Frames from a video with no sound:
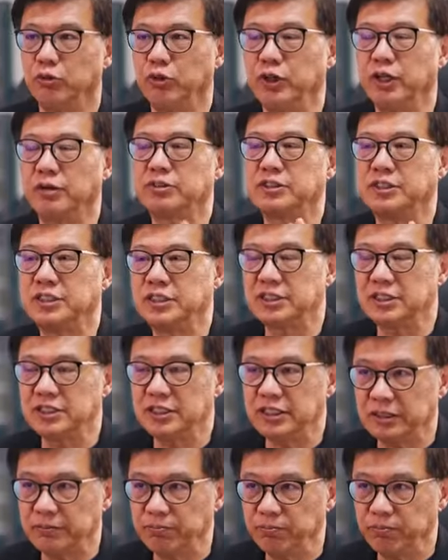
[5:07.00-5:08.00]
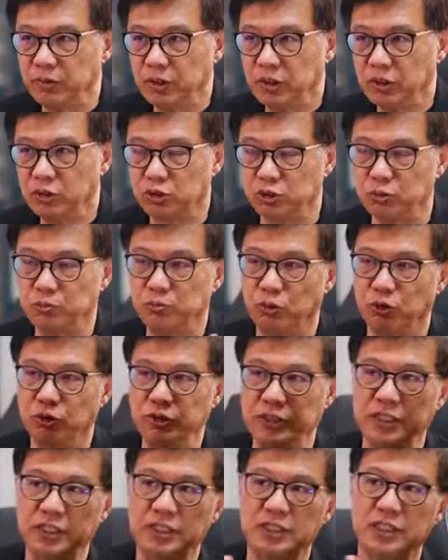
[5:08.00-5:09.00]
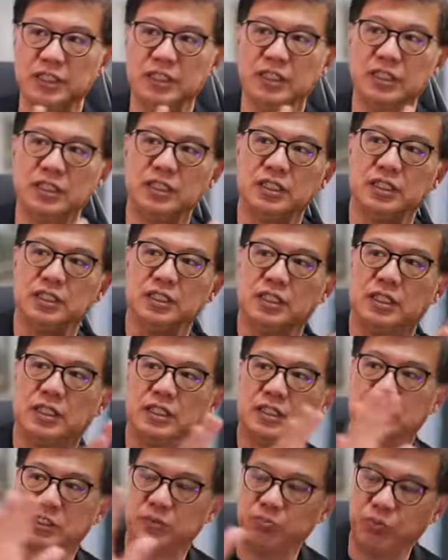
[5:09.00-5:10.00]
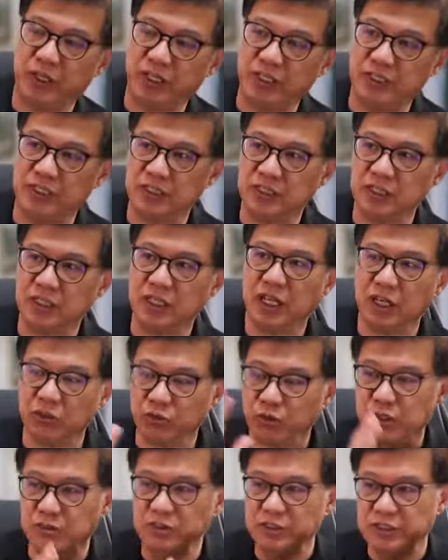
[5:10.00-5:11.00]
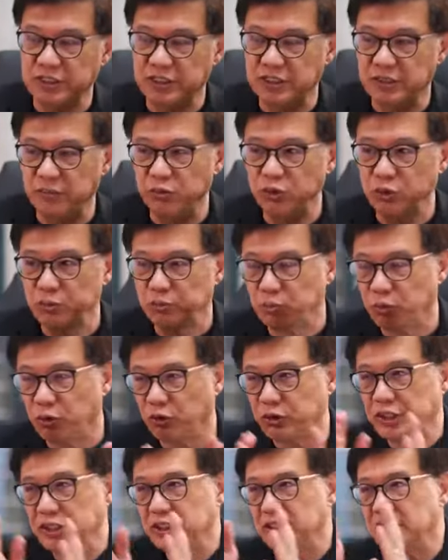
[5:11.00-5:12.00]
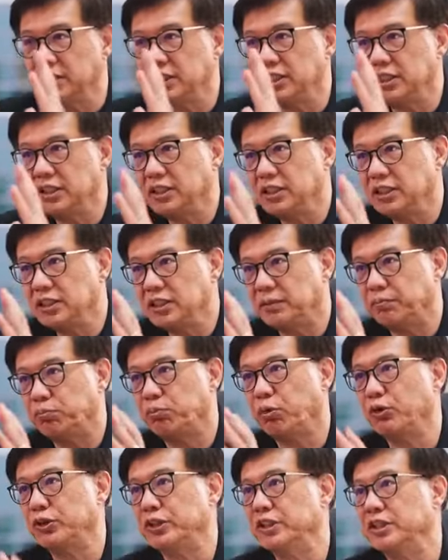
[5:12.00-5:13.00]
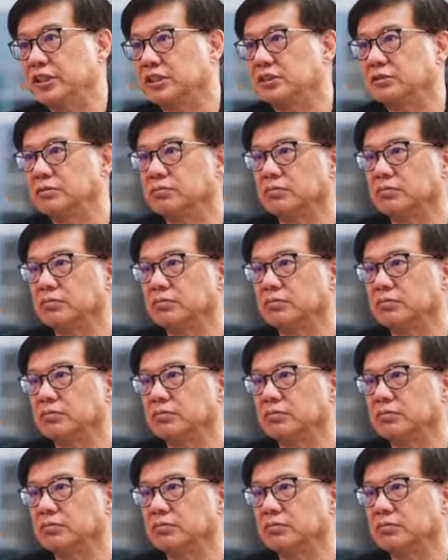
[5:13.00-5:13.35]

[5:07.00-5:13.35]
We have system to monitor the space and we have system to monitor the body